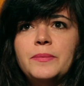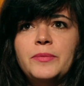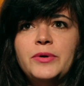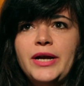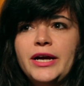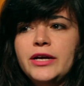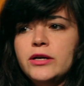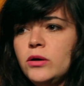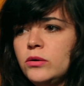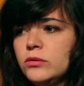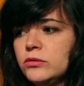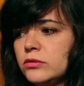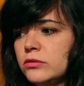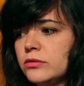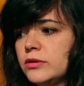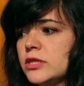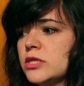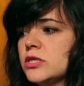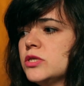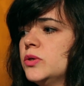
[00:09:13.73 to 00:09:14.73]
But I go to
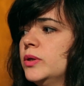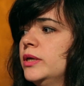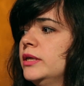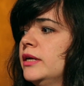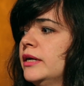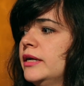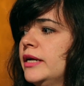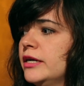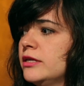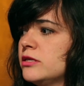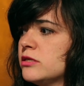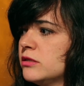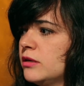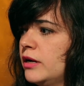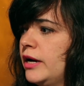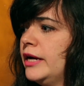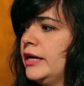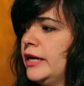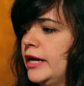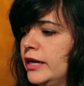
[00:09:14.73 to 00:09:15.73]
the street and
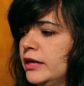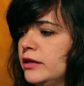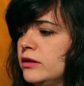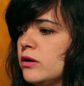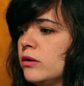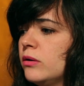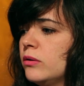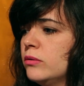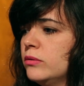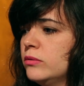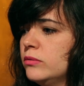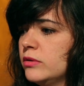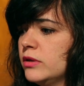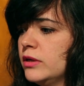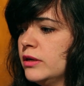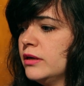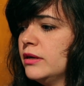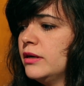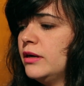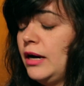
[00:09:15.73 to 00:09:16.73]
I know,
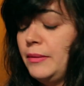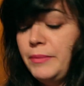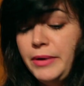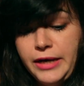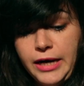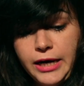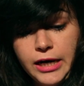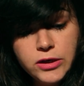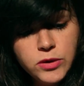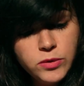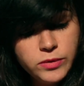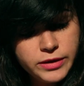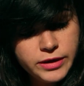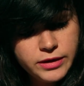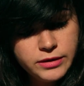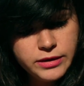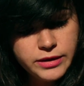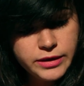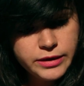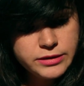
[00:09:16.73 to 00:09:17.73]
I look
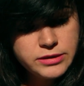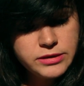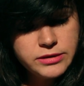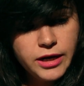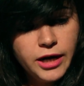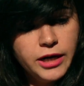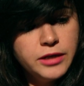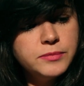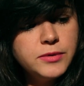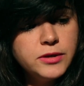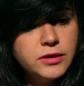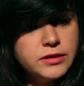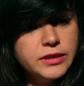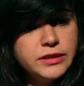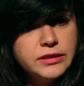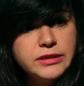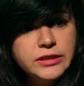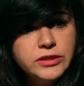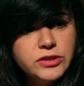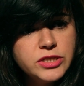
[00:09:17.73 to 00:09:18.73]
at the sidewalk
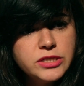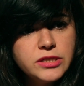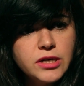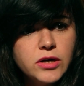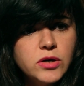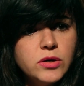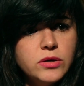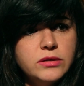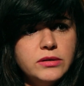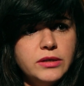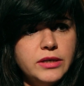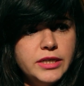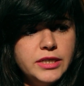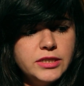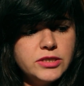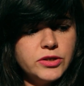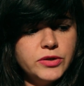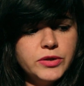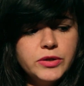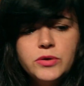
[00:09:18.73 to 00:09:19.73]
and there is a
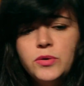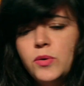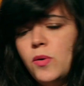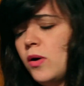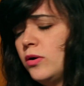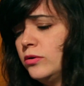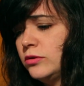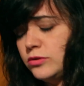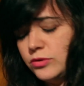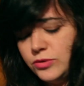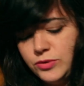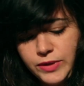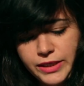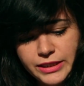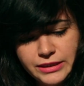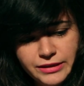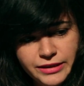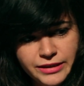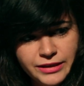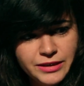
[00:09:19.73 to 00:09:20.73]
literary quote
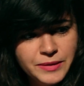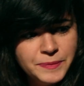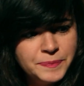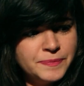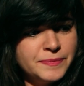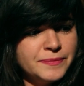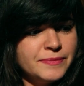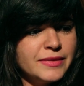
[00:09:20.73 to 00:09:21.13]
right there,